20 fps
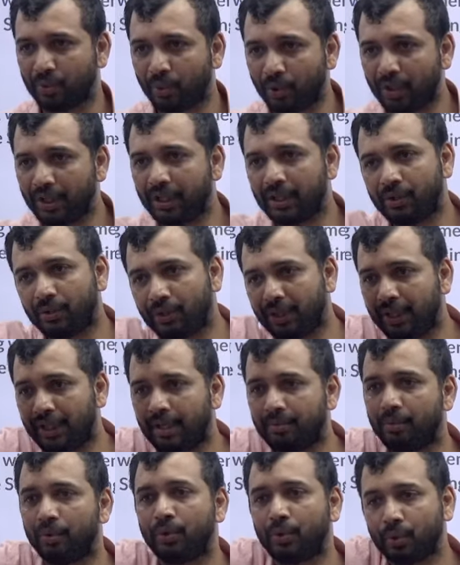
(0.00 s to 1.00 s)
Don't need to read
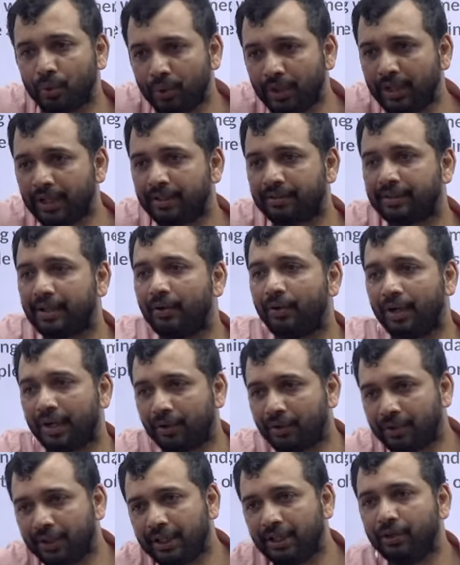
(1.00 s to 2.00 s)
about 2 years ka
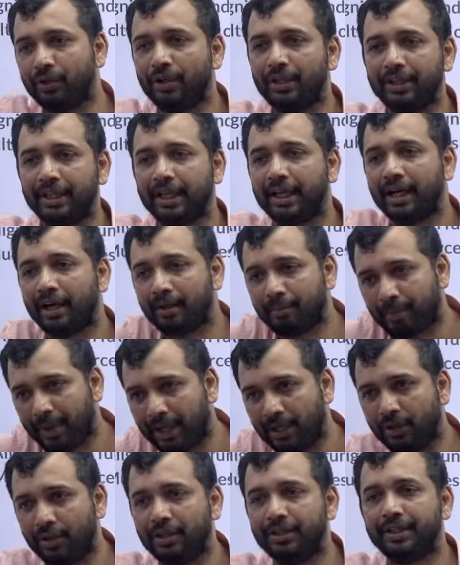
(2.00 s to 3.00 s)
whatever the Neolithic or
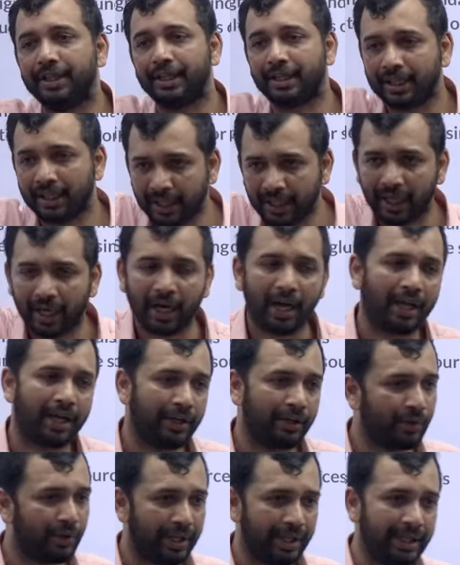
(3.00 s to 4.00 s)
Paleolithic or,
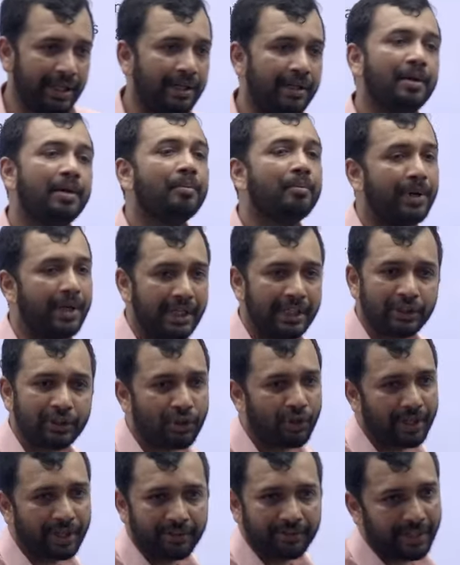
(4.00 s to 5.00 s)
you know, any
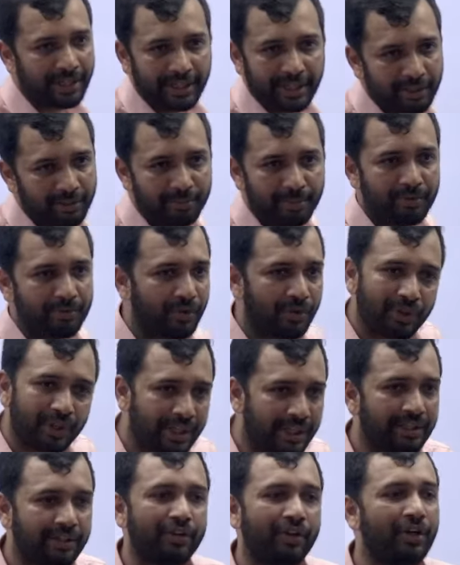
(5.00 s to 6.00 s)
prehistoric site has been found.
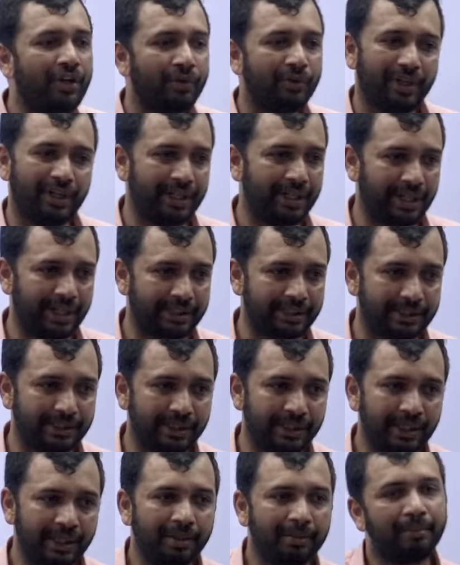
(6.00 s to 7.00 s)
That is not your interest.
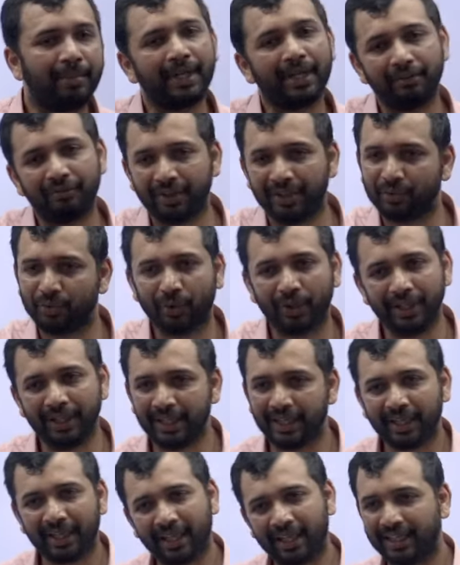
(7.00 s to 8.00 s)
But if it is 1
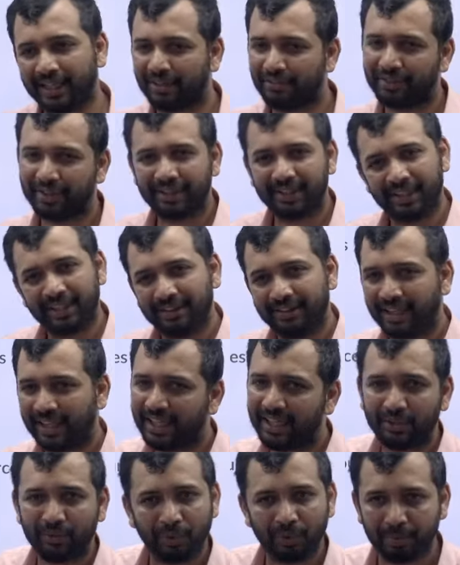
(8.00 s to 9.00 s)
year current affairs, it is
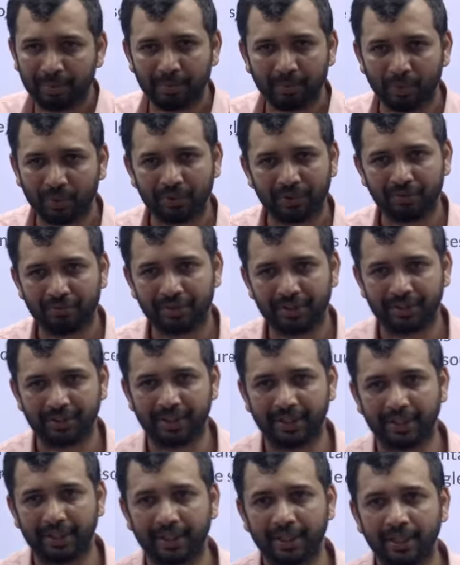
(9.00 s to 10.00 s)
there, it would be more sufficient.